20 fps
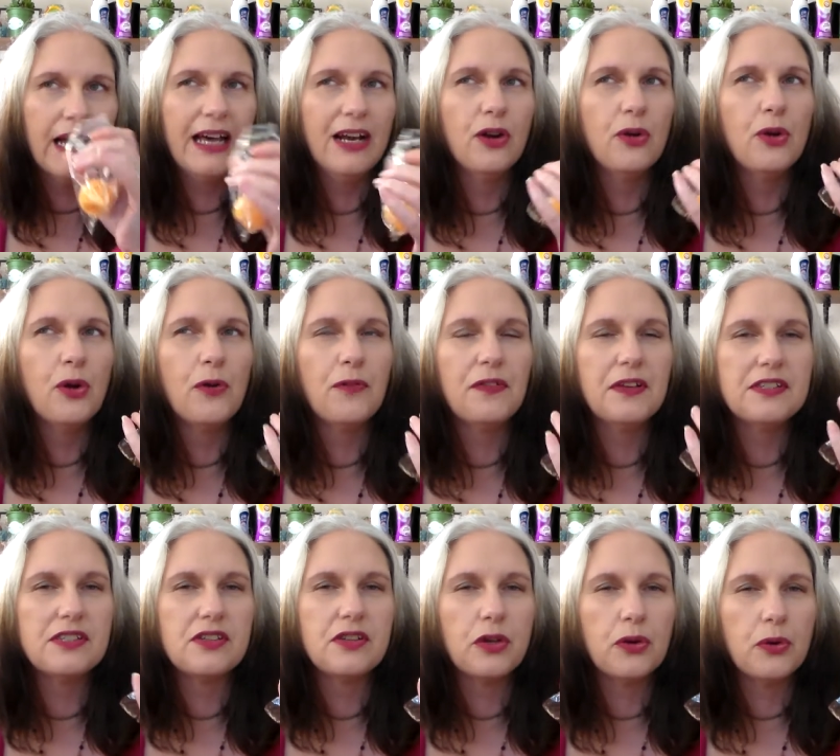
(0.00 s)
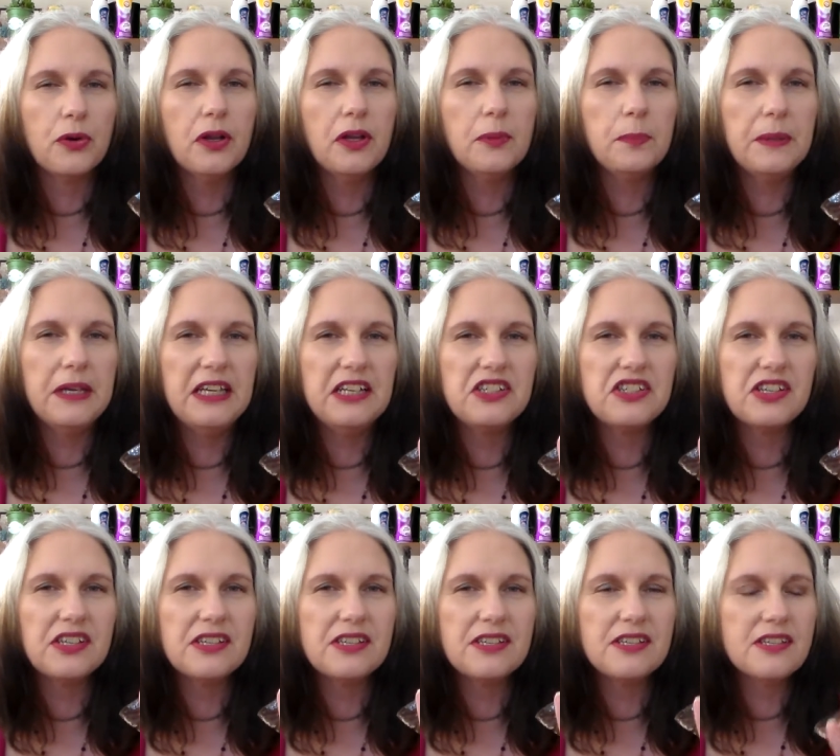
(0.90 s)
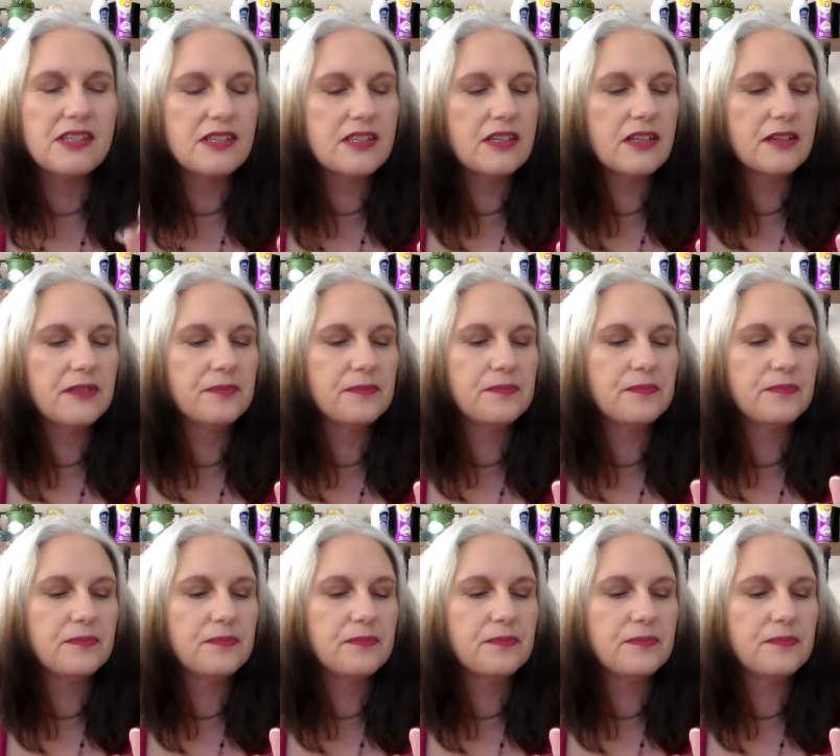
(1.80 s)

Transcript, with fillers: I don't know if it's the grilled peaches